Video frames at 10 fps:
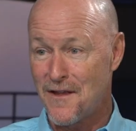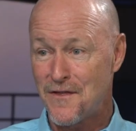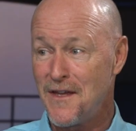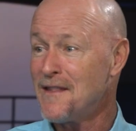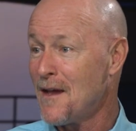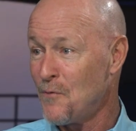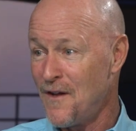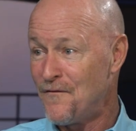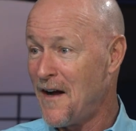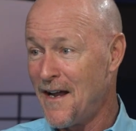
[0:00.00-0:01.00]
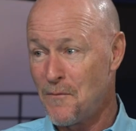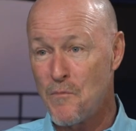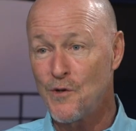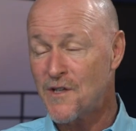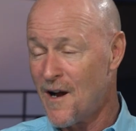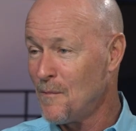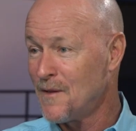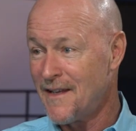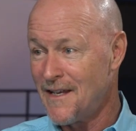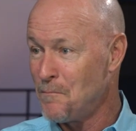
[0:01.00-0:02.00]
the thing that we find most
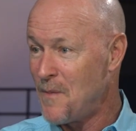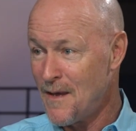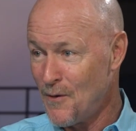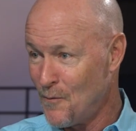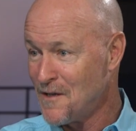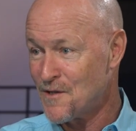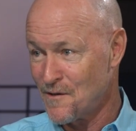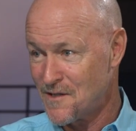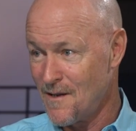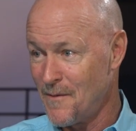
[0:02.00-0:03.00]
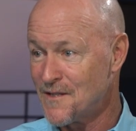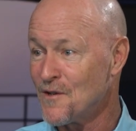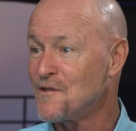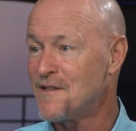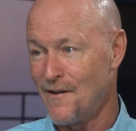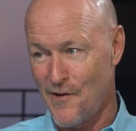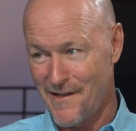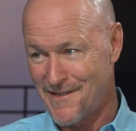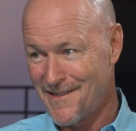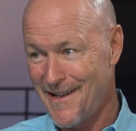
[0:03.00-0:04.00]
commonly in baby white shark stomachs are
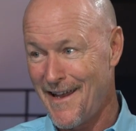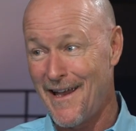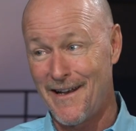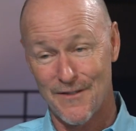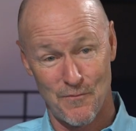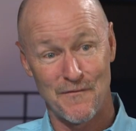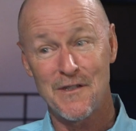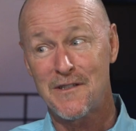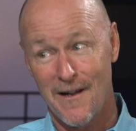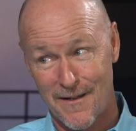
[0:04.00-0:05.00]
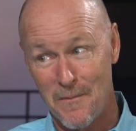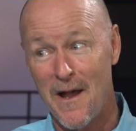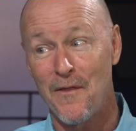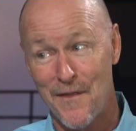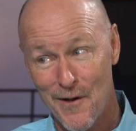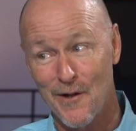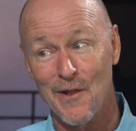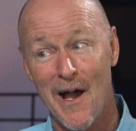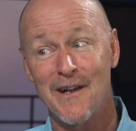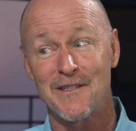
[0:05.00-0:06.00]
stingrays. And as we just talked about, there are a
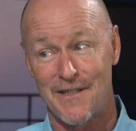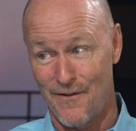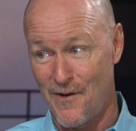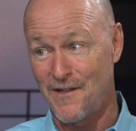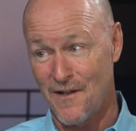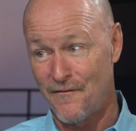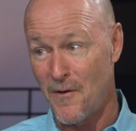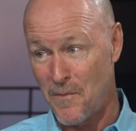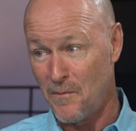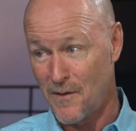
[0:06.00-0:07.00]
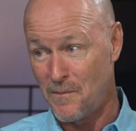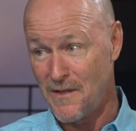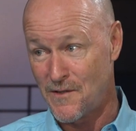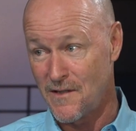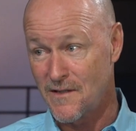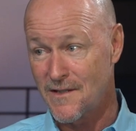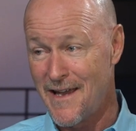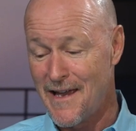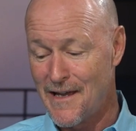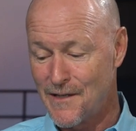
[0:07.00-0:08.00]
lot of stingrays off our public beaches.
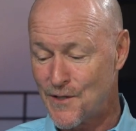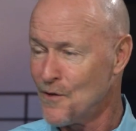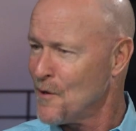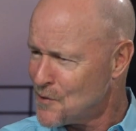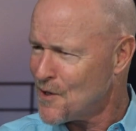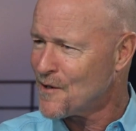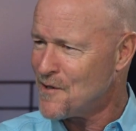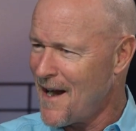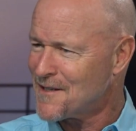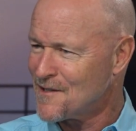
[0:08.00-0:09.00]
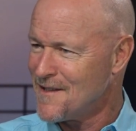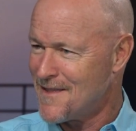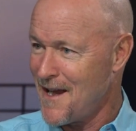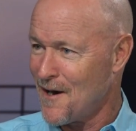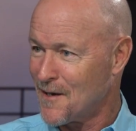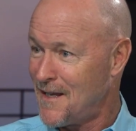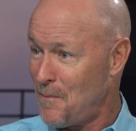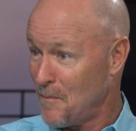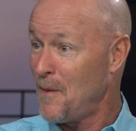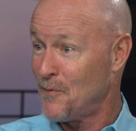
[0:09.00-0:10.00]
So those sharks are actually there
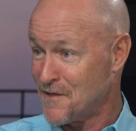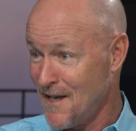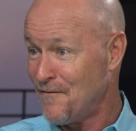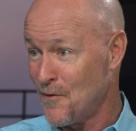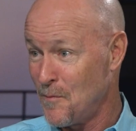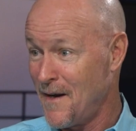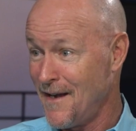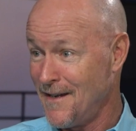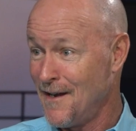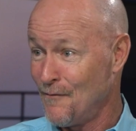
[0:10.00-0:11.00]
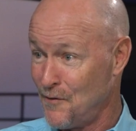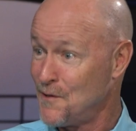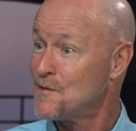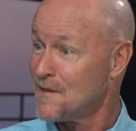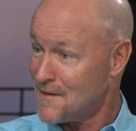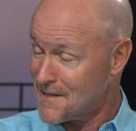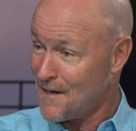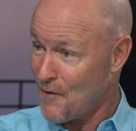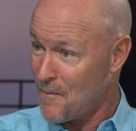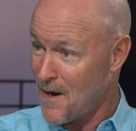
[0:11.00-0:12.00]
keeping people safer by reducing the
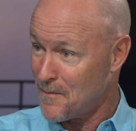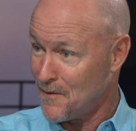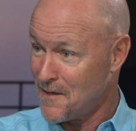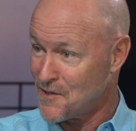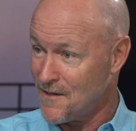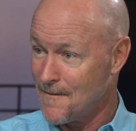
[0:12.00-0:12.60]
stingray population.